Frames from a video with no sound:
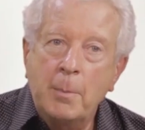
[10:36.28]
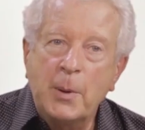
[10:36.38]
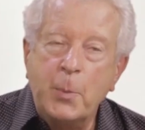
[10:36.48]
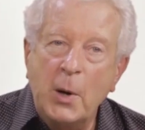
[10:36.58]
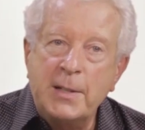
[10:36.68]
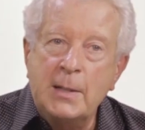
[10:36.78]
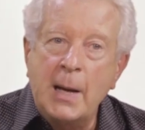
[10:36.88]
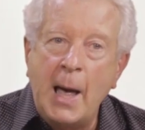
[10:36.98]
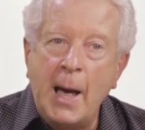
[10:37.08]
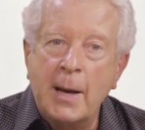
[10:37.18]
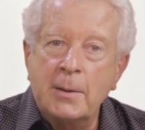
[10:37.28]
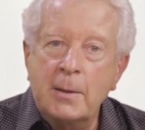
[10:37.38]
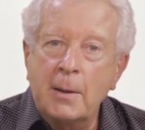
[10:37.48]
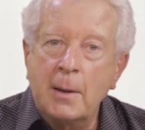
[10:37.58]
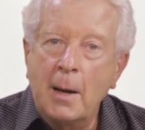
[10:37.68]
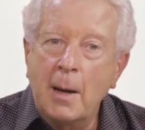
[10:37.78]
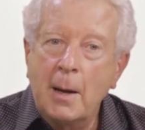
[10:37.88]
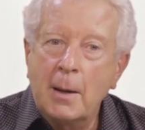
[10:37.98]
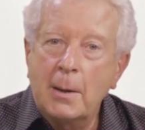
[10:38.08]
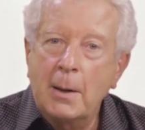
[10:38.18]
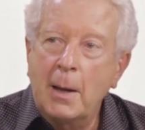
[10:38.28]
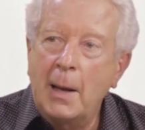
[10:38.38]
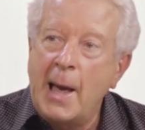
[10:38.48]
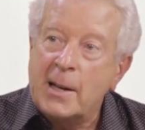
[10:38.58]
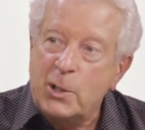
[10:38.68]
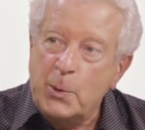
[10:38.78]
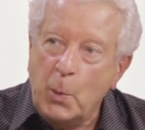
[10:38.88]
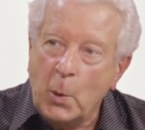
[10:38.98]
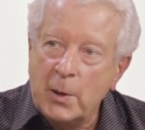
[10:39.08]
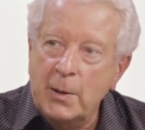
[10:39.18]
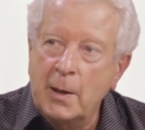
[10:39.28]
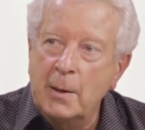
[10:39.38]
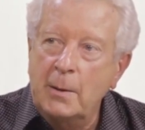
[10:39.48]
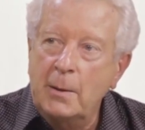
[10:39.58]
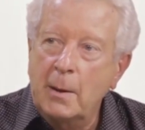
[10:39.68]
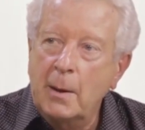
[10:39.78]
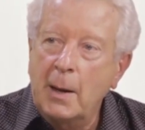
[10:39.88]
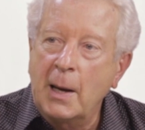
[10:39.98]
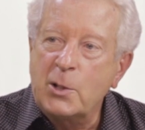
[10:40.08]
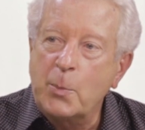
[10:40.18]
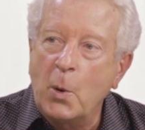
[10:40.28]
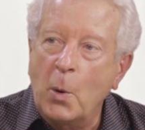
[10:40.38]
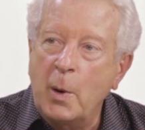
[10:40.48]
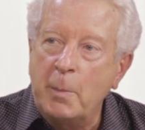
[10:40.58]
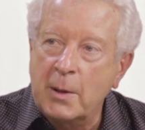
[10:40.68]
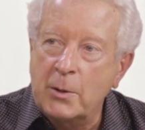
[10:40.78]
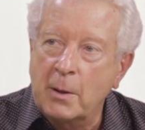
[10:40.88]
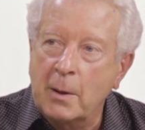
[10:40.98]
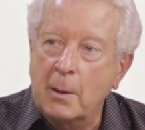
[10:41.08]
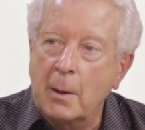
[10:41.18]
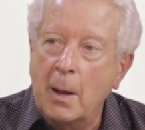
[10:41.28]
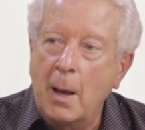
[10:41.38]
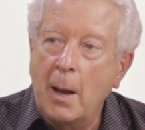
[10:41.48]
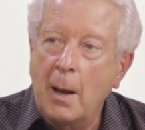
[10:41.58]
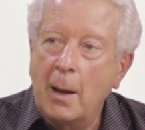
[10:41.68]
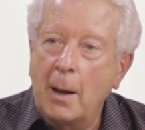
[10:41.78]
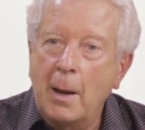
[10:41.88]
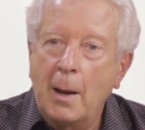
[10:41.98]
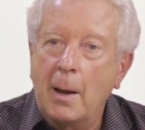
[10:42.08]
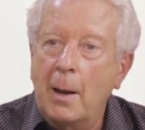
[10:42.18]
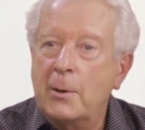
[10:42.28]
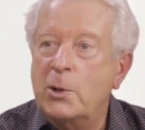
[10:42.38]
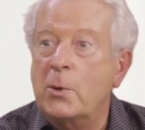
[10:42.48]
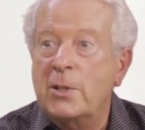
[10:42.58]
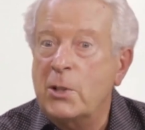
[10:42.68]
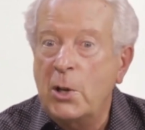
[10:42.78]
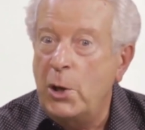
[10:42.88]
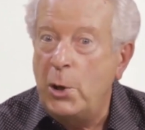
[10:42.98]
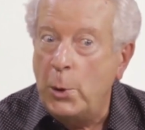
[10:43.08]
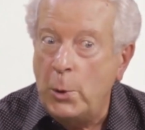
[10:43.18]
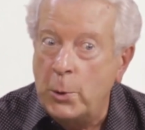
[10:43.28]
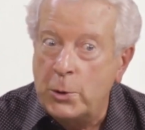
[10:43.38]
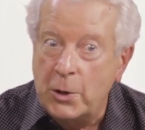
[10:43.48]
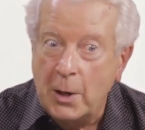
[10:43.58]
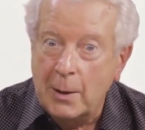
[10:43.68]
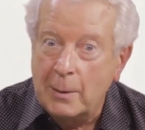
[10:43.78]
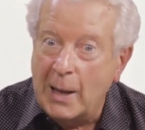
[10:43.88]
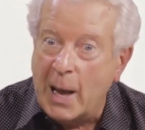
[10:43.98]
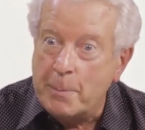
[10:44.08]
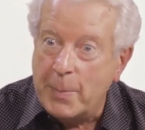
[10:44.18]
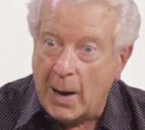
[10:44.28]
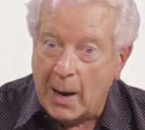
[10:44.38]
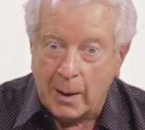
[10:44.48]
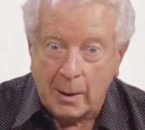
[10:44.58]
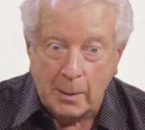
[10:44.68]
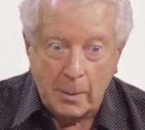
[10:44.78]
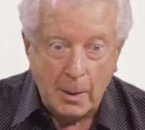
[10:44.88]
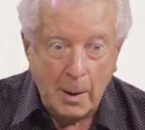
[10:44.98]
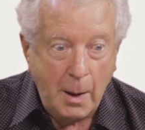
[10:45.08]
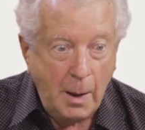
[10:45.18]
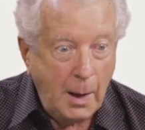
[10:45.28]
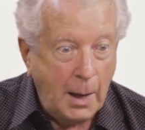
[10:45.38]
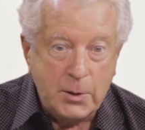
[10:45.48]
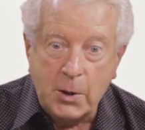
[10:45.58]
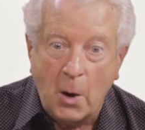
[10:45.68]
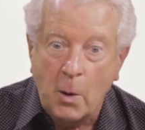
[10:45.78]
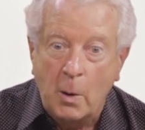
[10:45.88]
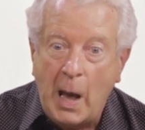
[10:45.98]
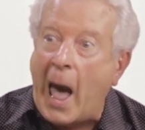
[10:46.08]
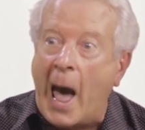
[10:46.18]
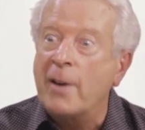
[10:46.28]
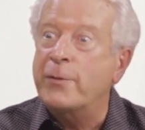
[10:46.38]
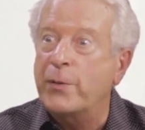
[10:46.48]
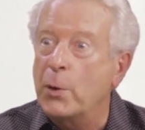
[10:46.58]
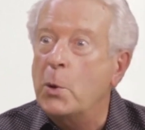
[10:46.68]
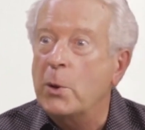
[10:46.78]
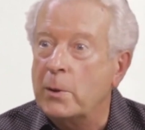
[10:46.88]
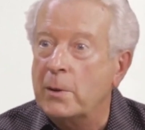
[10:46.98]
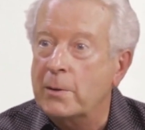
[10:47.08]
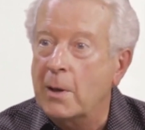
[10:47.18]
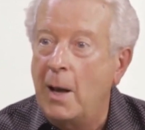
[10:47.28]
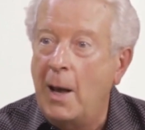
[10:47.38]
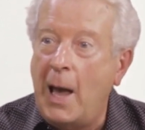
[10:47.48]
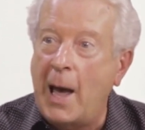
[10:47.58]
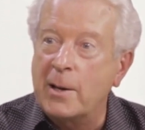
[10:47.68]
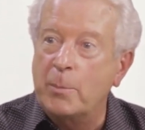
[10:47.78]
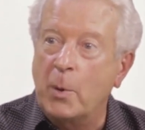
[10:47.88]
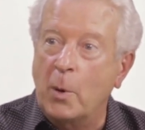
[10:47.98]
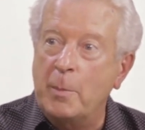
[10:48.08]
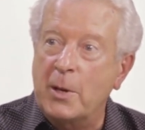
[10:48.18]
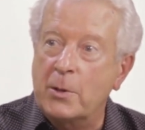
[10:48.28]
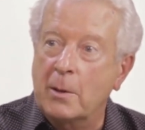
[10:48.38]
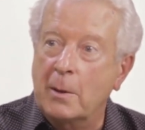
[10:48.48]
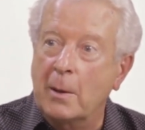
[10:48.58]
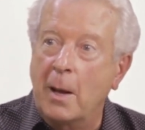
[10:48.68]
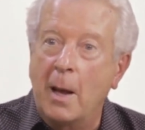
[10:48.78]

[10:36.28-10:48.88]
But Britain had exported its prohibition to its huge empire, and so half the world had a prohibition.